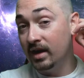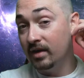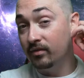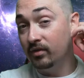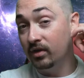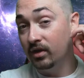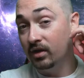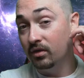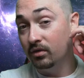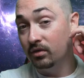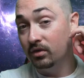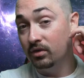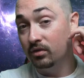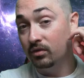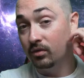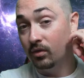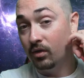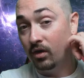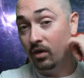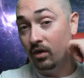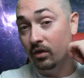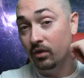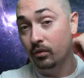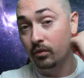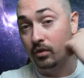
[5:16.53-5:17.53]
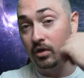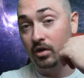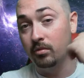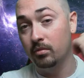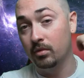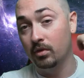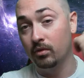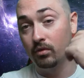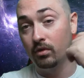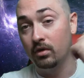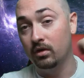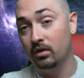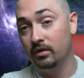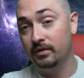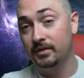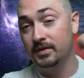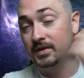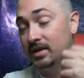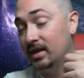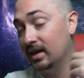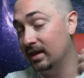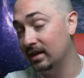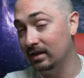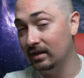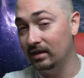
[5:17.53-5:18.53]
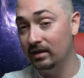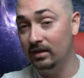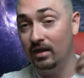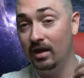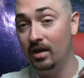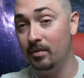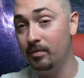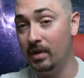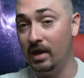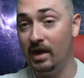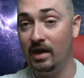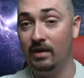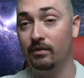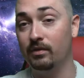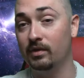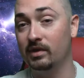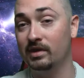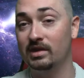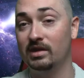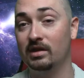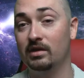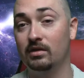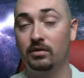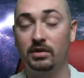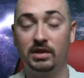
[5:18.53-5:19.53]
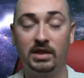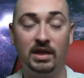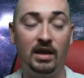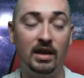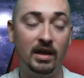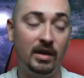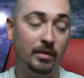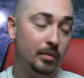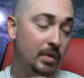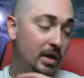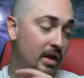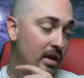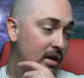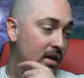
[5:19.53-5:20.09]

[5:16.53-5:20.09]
have to go through all the rigmarole setting it up every single time.